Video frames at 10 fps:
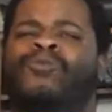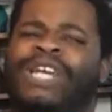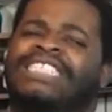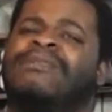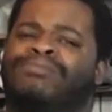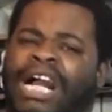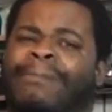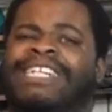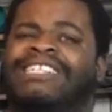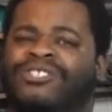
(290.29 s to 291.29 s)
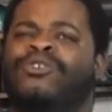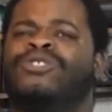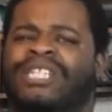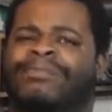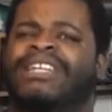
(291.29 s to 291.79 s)
we should probably do
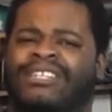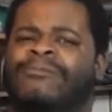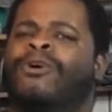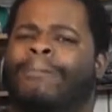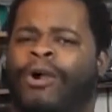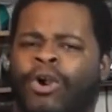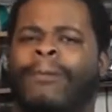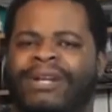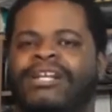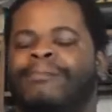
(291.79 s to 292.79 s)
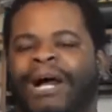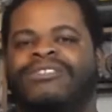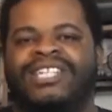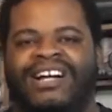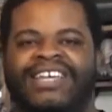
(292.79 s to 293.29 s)
something a little more permanent
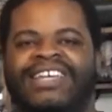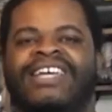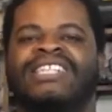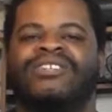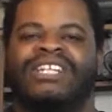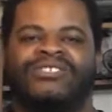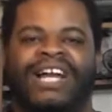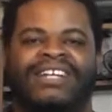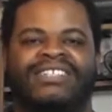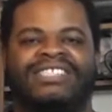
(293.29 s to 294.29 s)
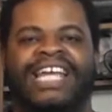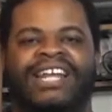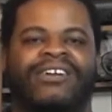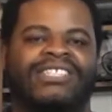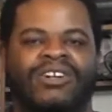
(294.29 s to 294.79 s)
about Chucky. So he tried to take it
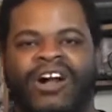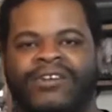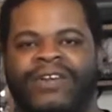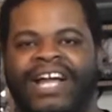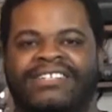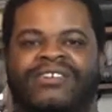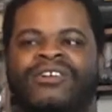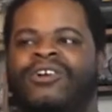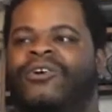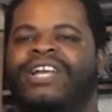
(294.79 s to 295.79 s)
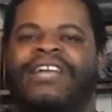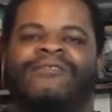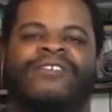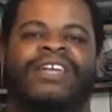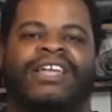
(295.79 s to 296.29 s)
out his arc reactor. Okay,
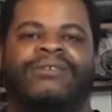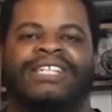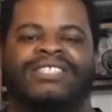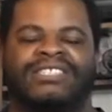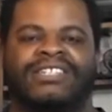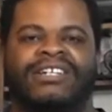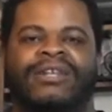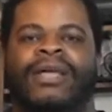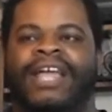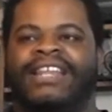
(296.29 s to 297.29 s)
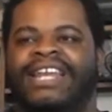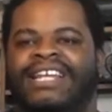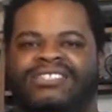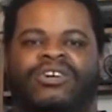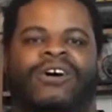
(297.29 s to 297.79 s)
that's just good. And then
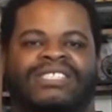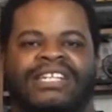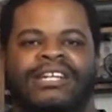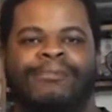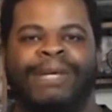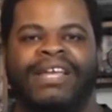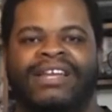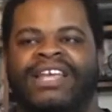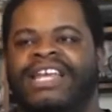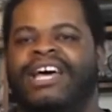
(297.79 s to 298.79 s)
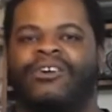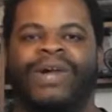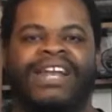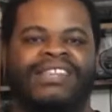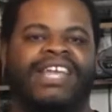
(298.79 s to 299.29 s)
he tossed it in the bin. Now,
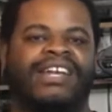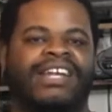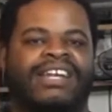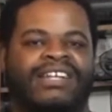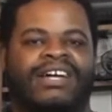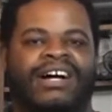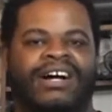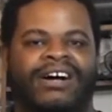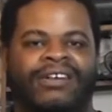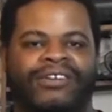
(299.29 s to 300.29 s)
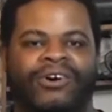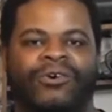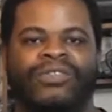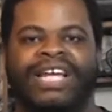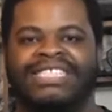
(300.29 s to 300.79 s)
granted, they couldn't have
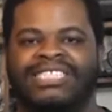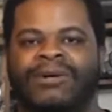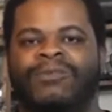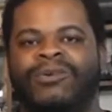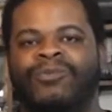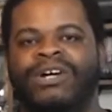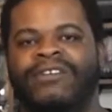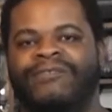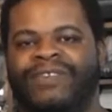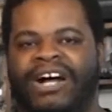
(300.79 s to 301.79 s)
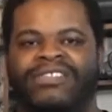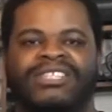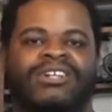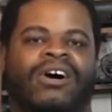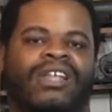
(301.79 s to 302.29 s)
known that someone would have found the
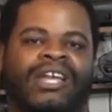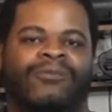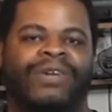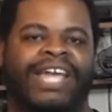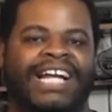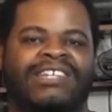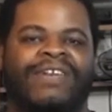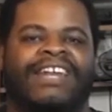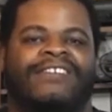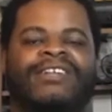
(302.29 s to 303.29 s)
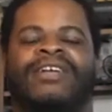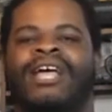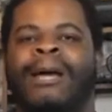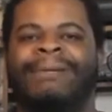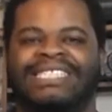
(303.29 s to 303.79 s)
doll and reactivated it.
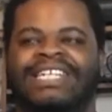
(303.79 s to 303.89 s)
But